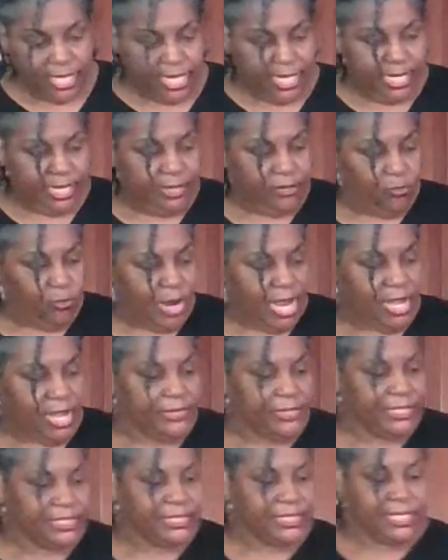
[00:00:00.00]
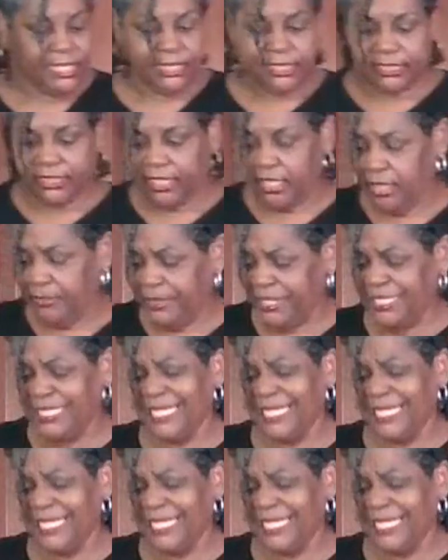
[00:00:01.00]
And while this it